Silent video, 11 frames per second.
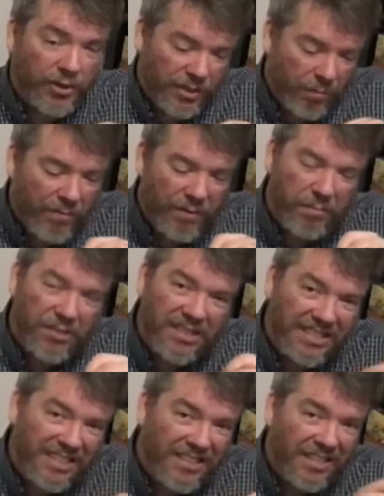some of them
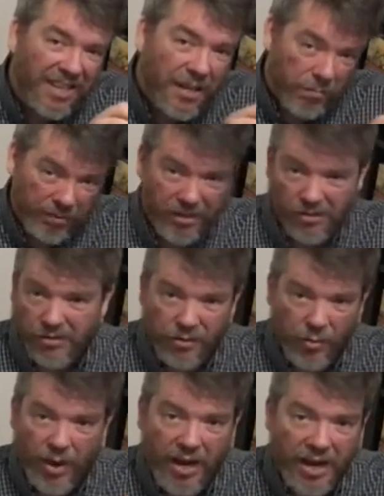still peeled
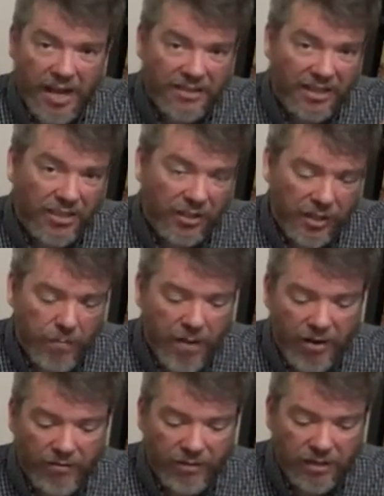away as I took them
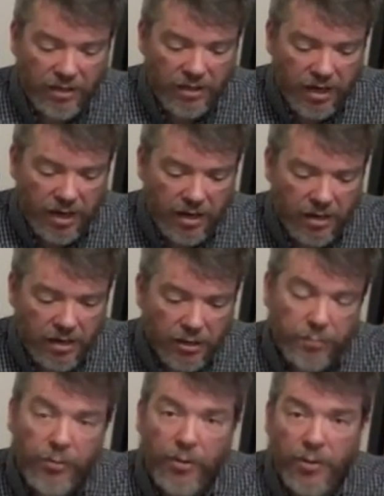out of the
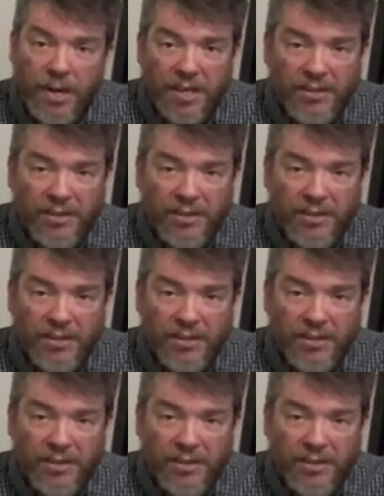sprue.